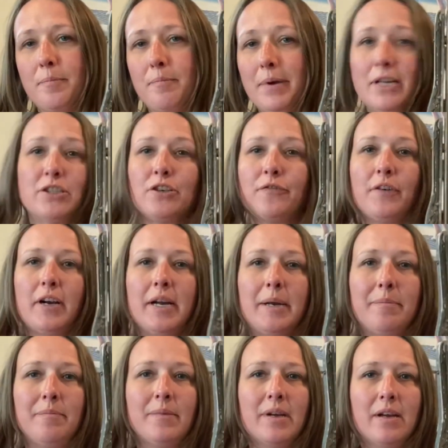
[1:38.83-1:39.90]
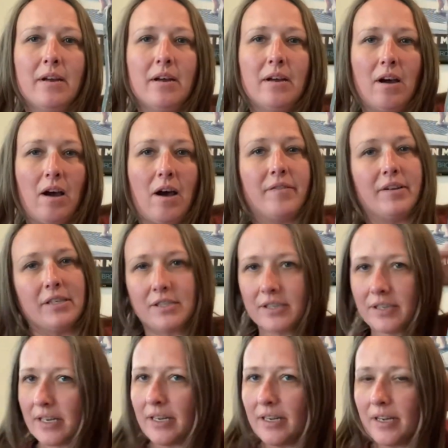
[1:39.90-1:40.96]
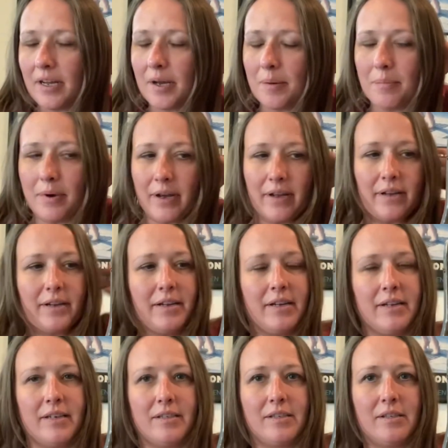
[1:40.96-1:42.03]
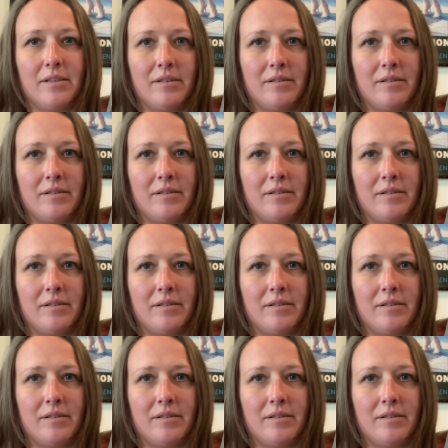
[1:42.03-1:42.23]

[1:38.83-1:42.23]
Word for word: picture frame, obviously, but it